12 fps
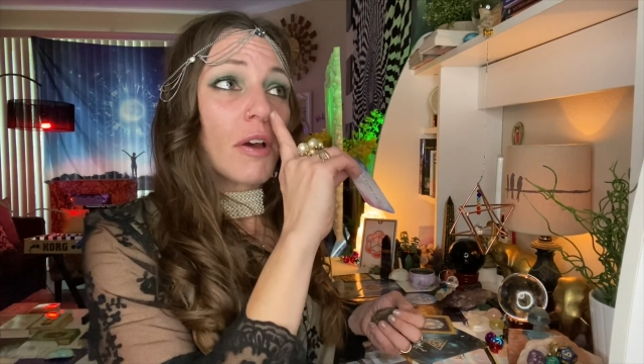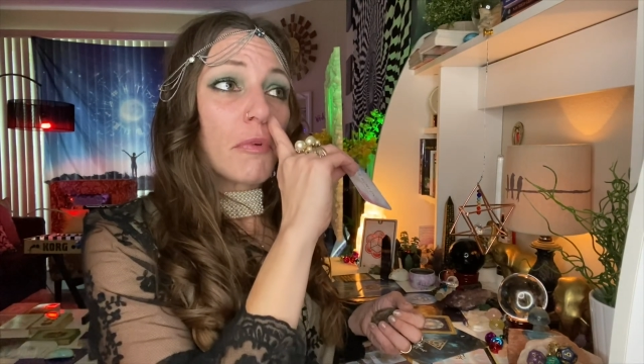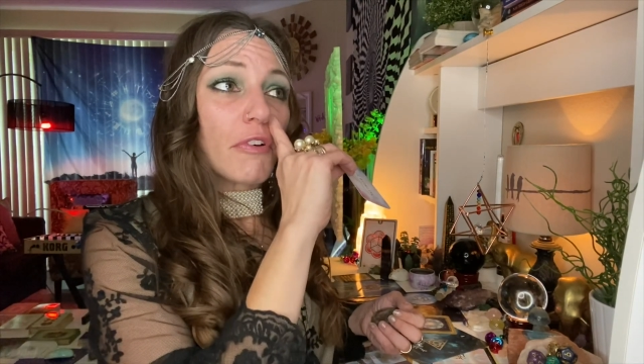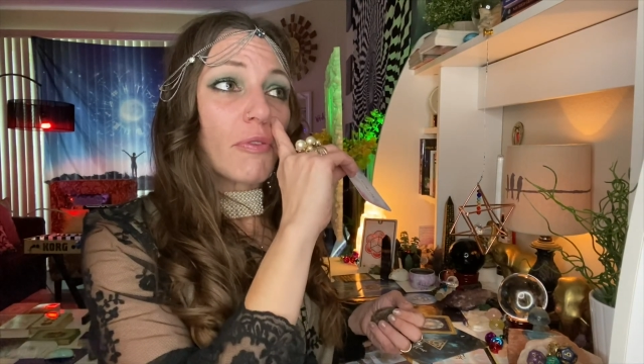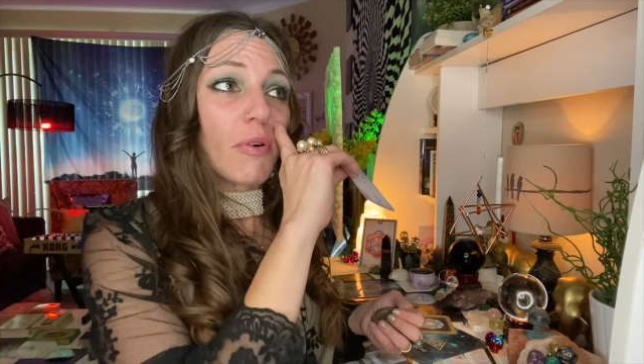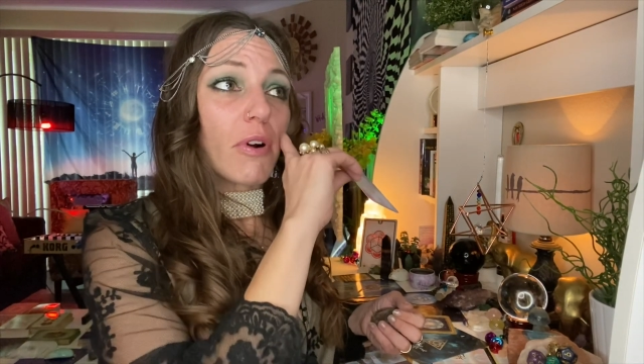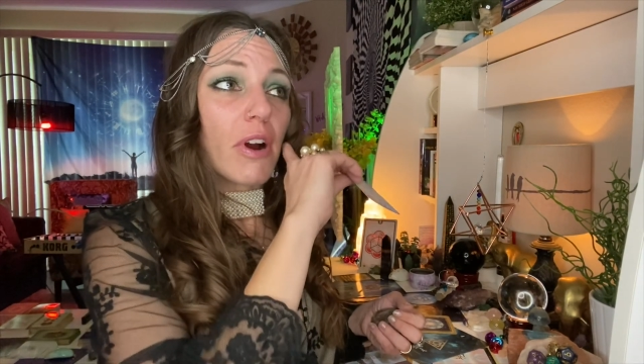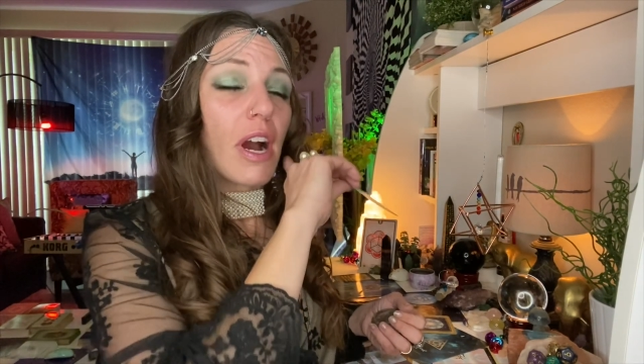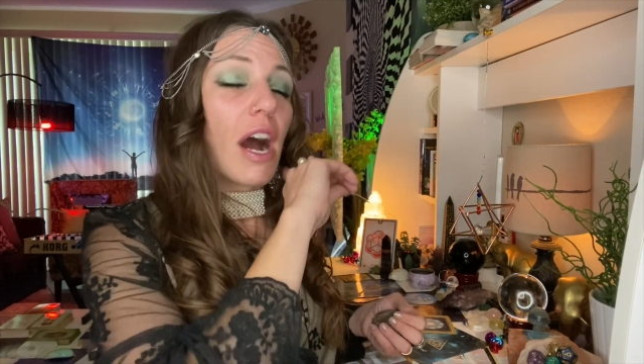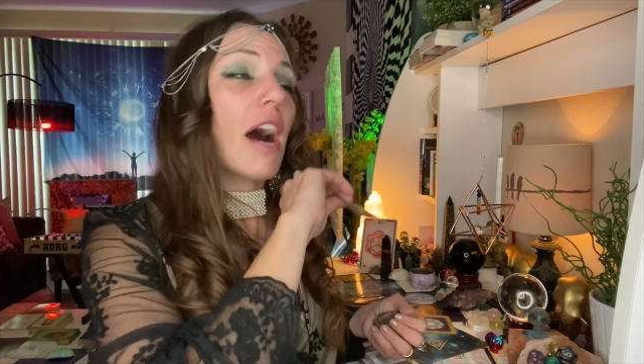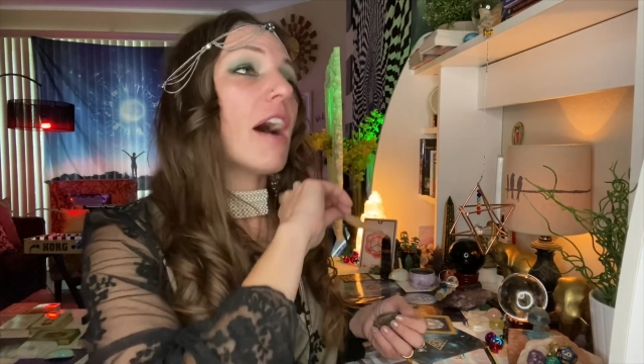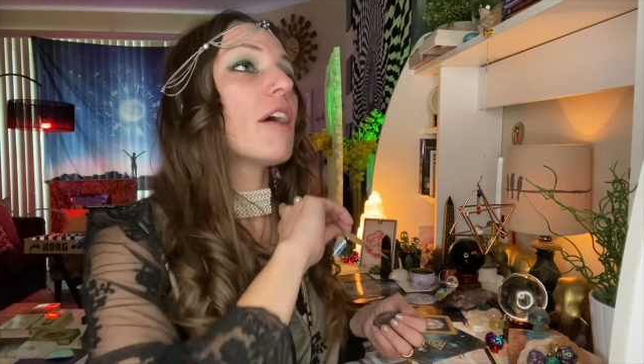before
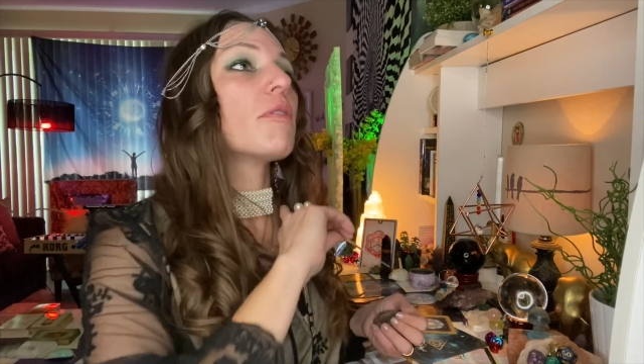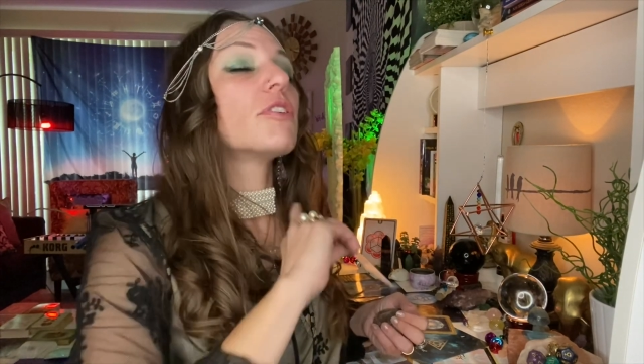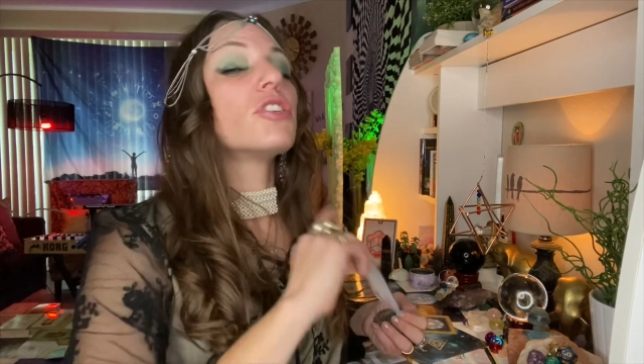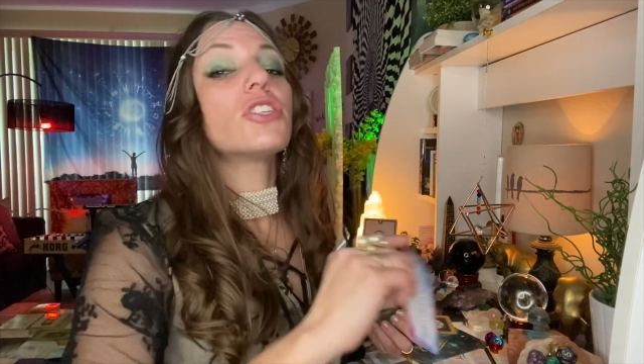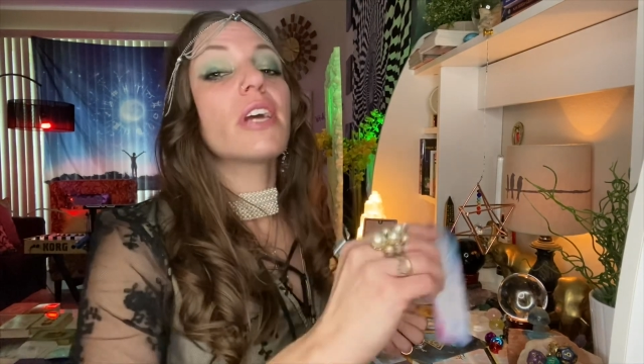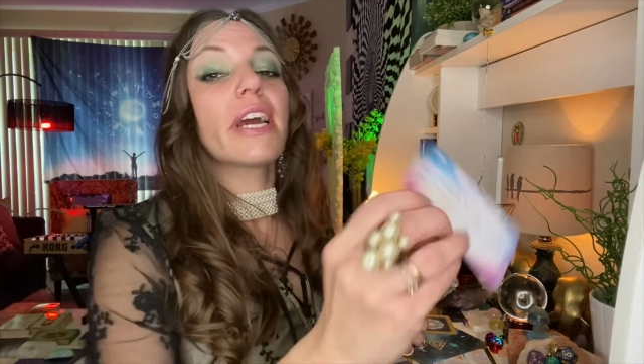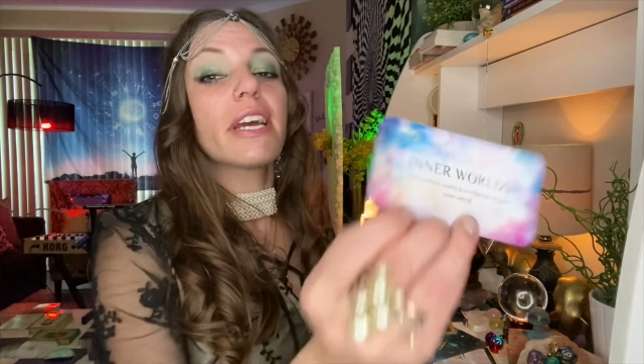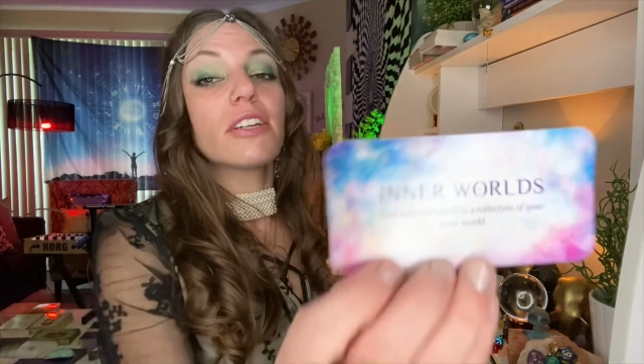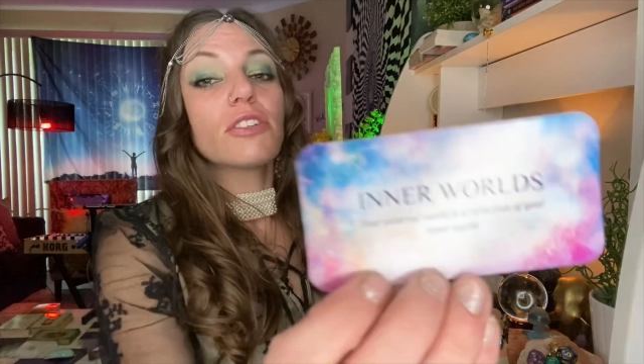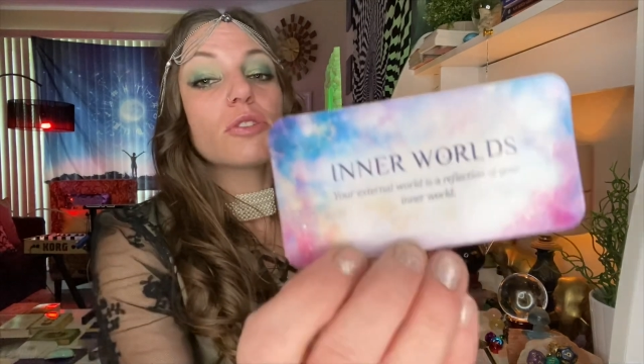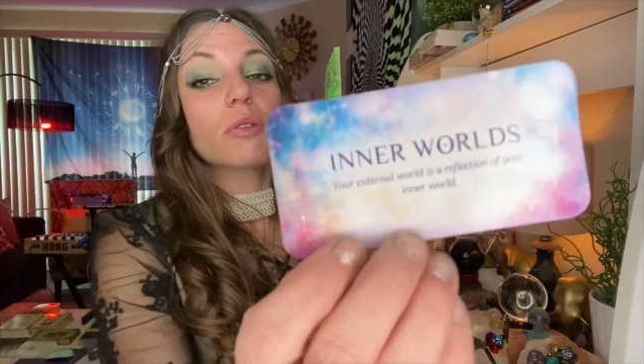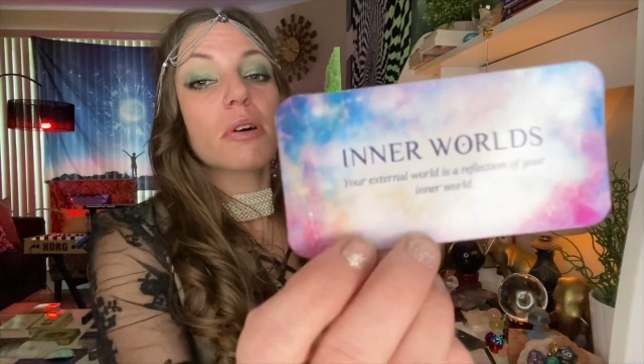I would
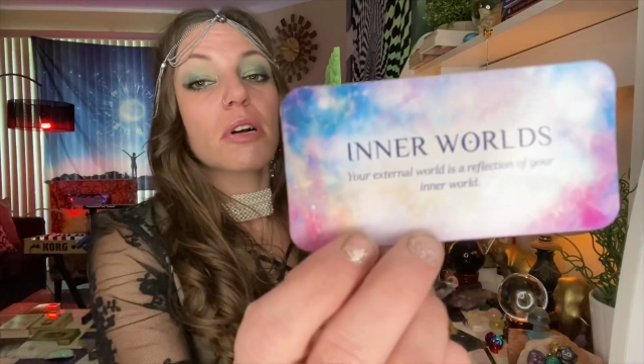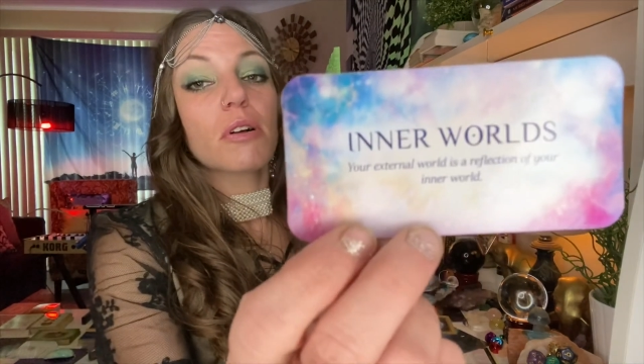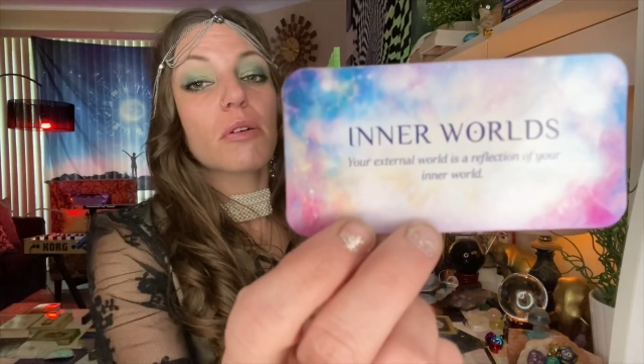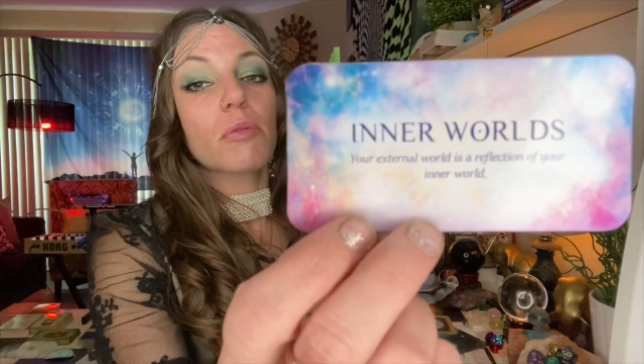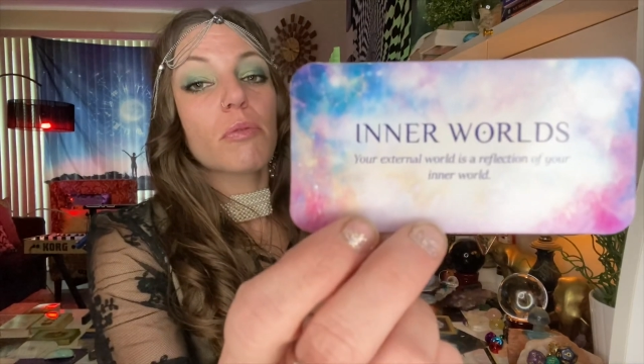change or